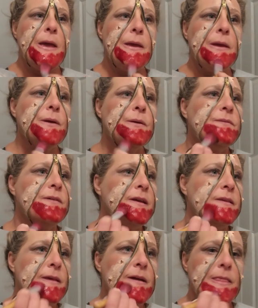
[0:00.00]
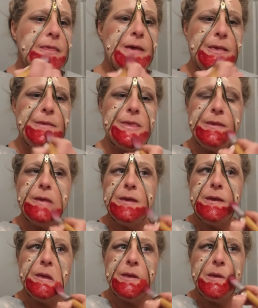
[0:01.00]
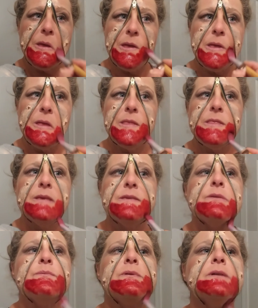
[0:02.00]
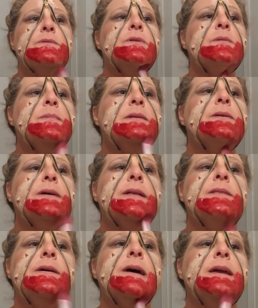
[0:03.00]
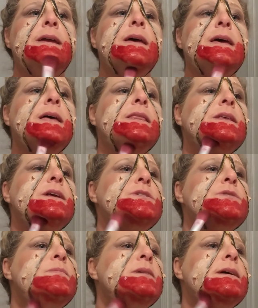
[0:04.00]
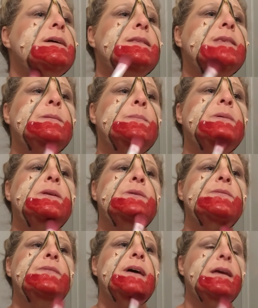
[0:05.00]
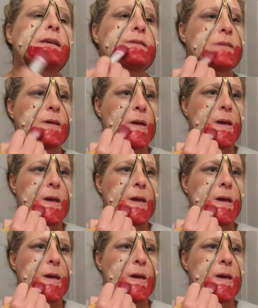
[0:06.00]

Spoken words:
your face like this. This is where it's going to be looking like that you've been unzipping your face.